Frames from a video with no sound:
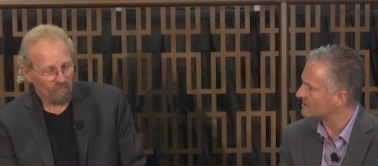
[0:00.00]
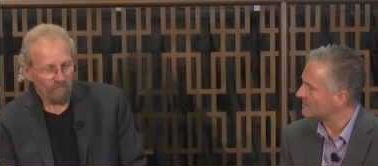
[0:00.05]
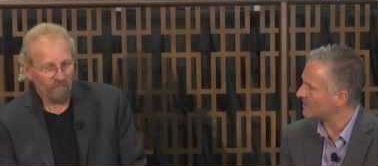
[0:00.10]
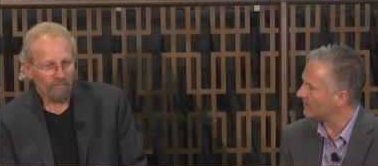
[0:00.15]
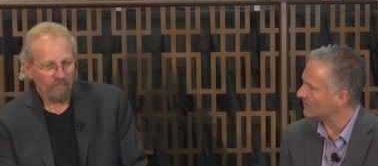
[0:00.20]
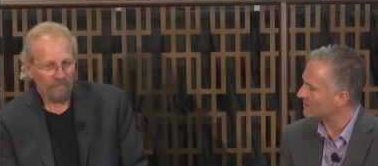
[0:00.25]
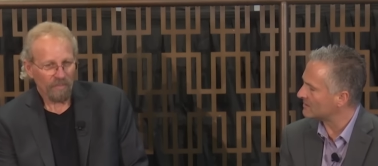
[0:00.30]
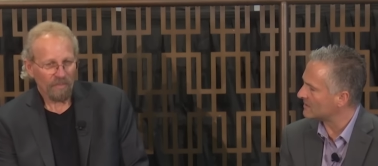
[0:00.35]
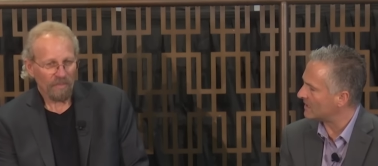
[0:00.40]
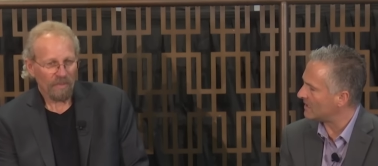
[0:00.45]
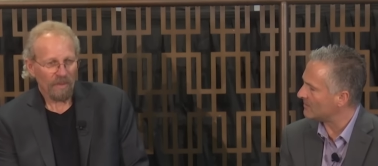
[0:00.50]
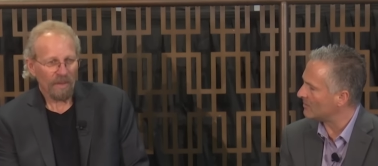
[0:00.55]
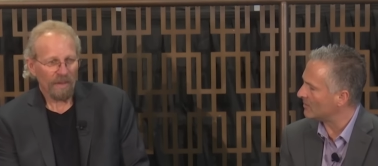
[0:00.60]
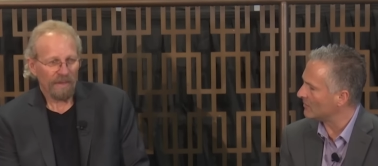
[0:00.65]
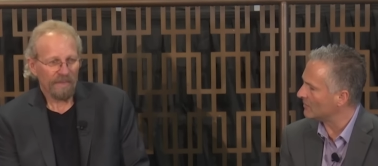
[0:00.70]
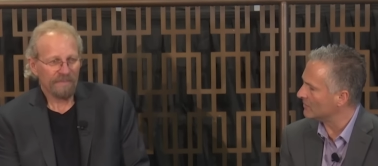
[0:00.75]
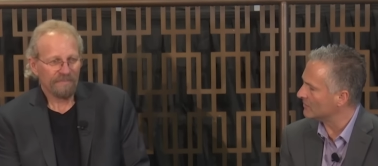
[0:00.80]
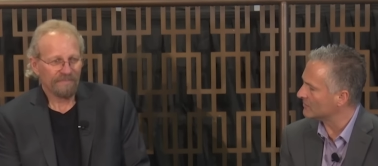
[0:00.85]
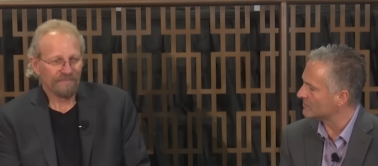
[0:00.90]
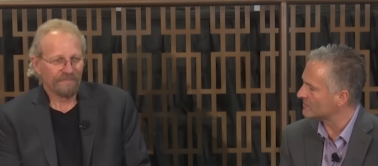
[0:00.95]
Speaker 1: spend their time
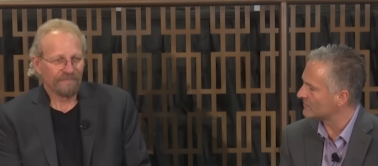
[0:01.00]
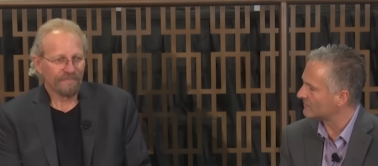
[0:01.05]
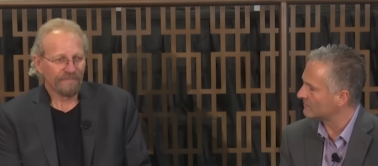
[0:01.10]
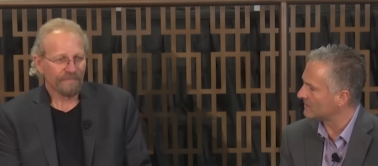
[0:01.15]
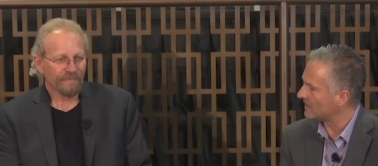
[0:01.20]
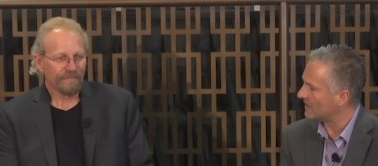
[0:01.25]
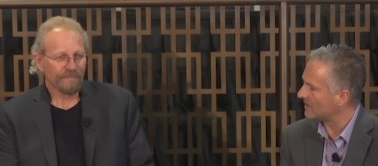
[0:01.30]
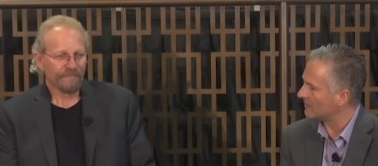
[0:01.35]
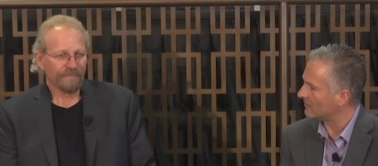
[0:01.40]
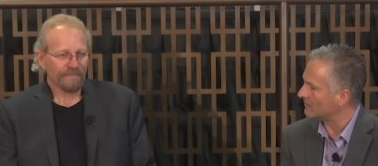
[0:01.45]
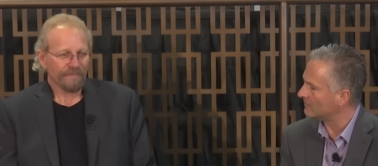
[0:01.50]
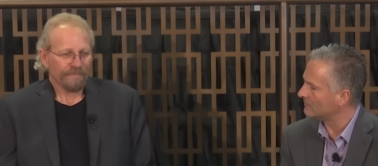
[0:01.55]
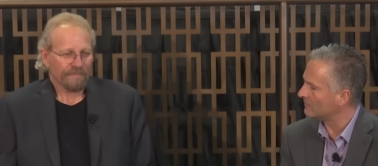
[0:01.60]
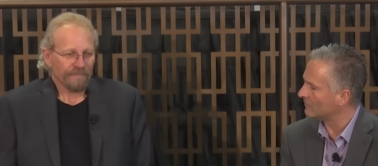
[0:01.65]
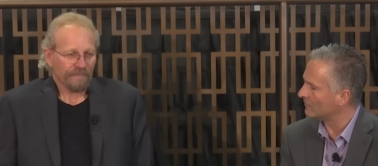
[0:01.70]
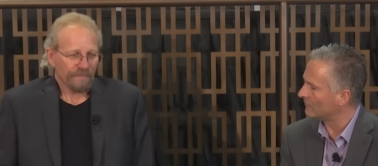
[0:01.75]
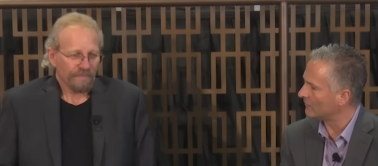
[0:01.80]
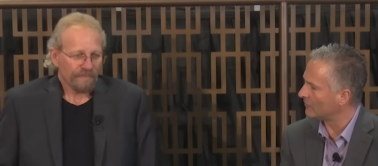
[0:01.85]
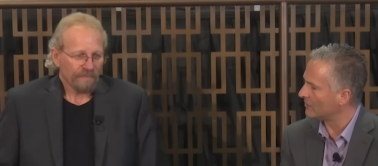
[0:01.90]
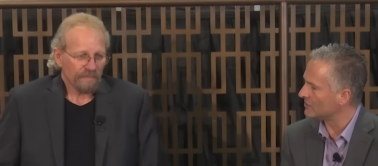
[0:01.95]
on those kind of
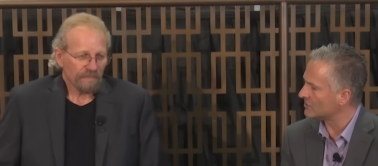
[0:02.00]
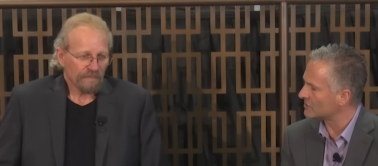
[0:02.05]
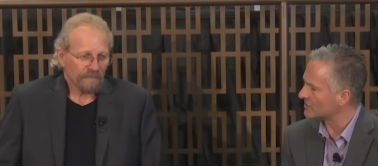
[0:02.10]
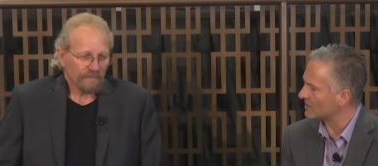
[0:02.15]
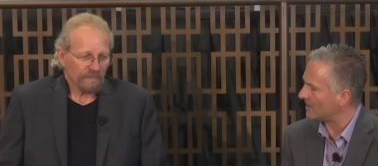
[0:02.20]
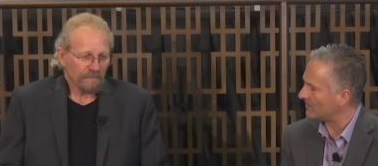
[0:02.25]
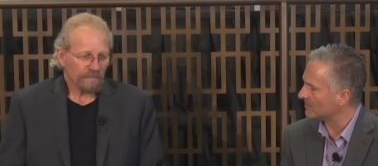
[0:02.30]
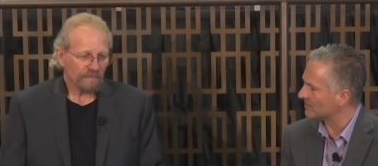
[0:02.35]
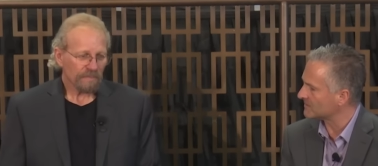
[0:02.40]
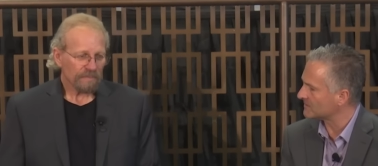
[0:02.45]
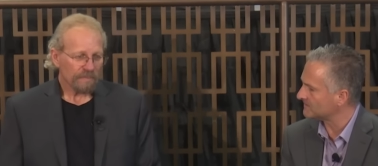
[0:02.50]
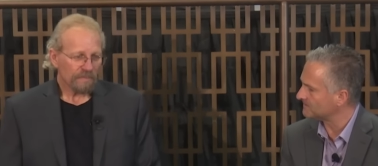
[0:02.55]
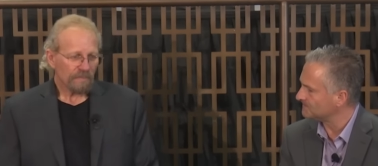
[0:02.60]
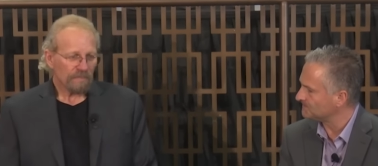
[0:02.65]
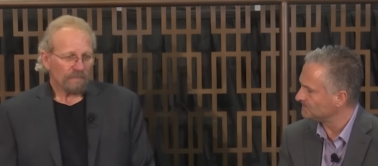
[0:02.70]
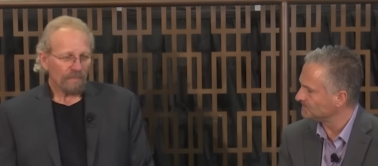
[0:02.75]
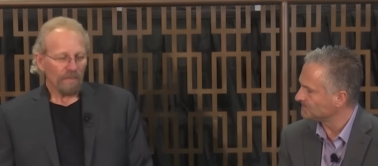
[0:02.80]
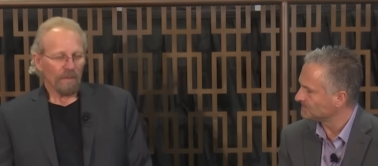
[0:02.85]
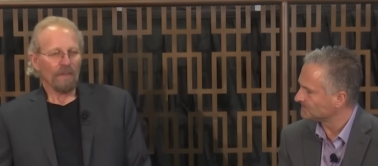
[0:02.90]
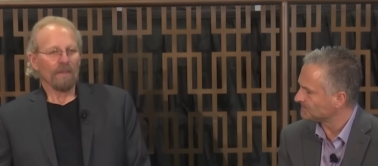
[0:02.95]
fringe topics?
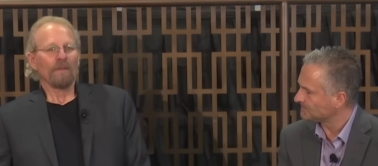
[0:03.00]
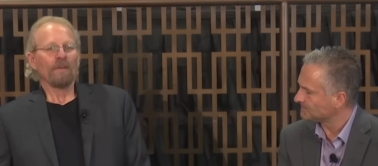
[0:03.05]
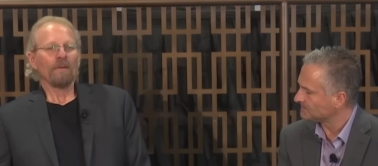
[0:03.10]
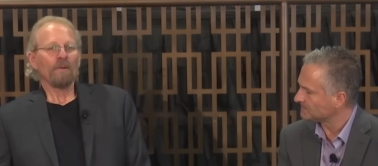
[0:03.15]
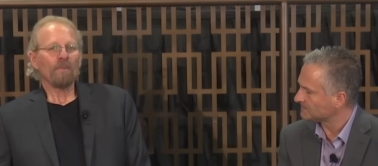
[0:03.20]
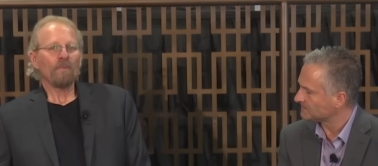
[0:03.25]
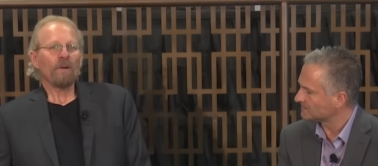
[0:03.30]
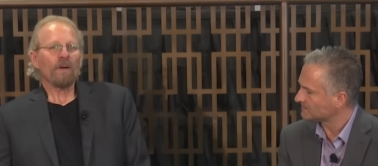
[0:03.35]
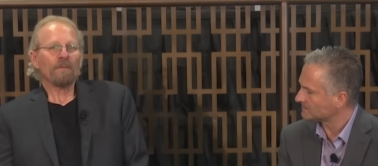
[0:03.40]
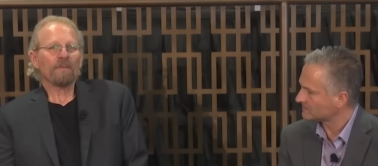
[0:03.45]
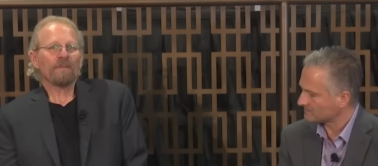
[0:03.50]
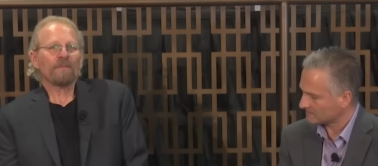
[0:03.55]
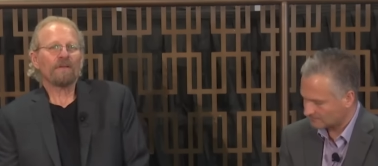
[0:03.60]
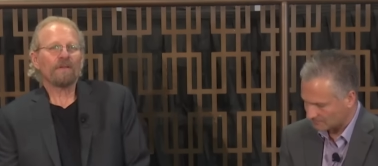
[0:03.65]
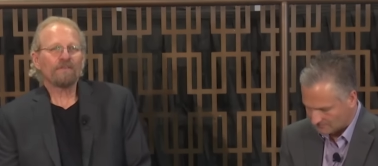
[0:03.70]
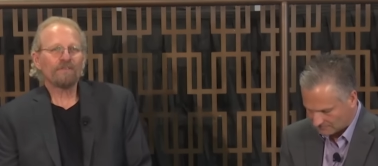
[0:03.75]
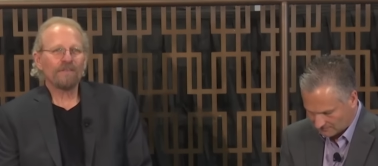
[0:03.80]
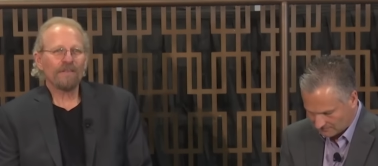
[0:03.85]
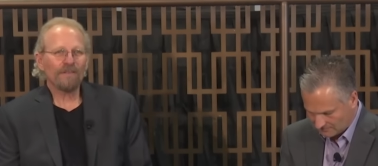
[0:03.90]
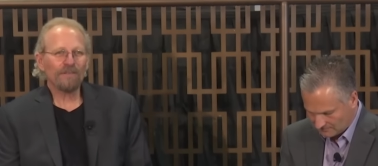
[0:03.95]
Speaker 2: Well,
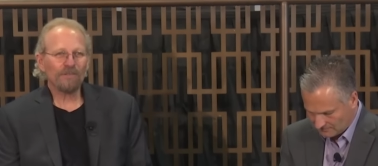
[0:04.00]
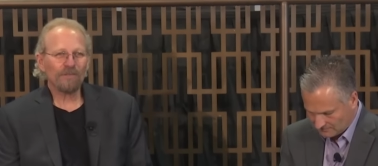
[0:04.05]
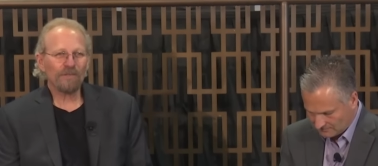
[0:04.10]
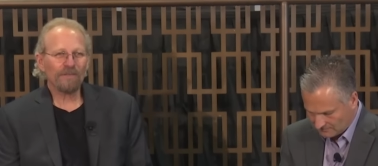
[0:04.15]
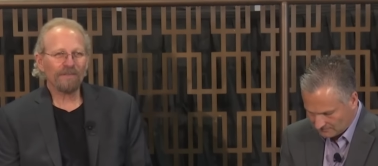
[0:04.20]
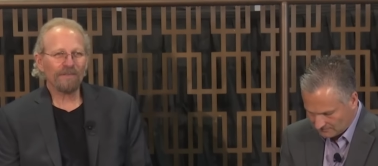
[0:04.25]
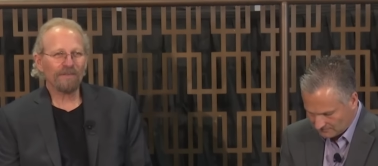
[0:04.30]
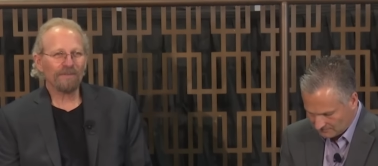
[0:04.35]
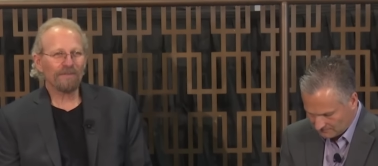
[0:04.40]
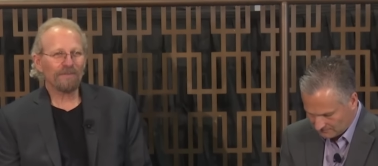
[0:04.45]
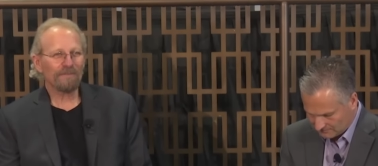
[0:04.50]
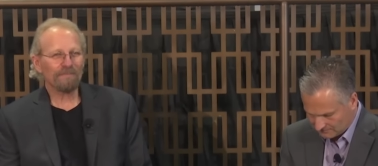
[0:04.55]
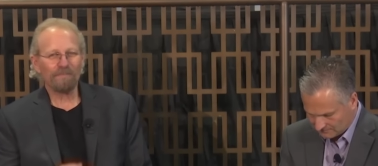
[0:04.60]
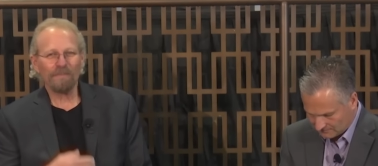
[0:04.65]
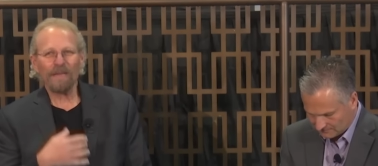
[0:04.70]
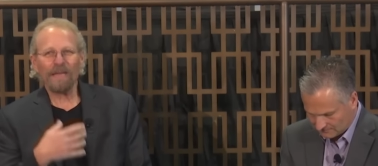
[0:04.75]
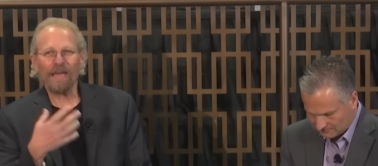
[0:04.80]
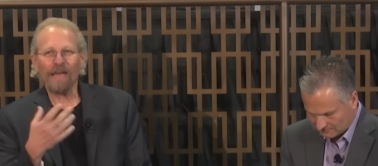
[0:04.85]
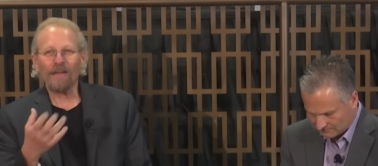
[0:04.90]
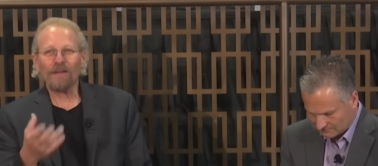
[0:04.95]
there's, certainly a big